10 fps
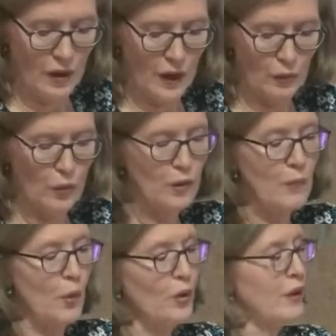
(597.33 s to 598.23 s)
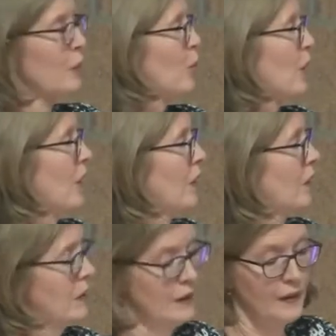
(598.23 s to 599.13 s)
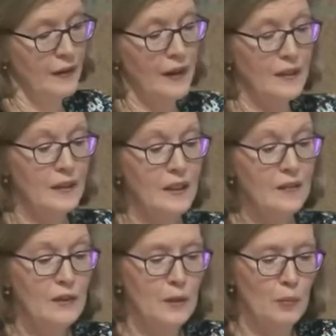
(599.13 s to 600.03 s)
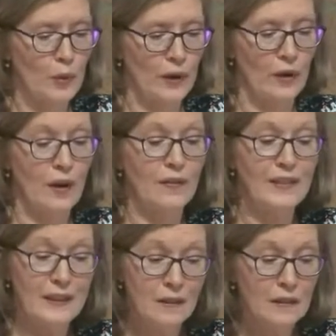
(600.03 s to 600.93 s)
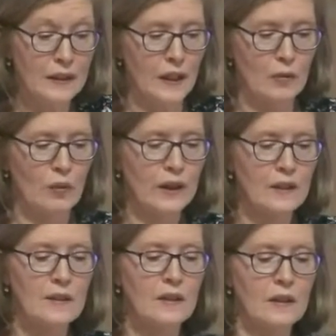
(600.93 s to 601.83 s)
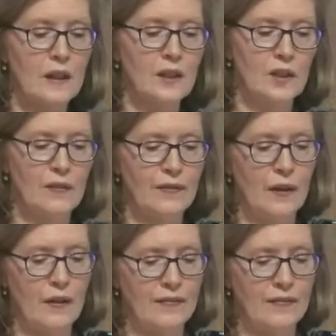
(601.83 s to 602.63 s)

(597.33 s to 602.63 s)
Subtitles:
I wrote a morning prayer and an evening prayer of healing and reconciliation for our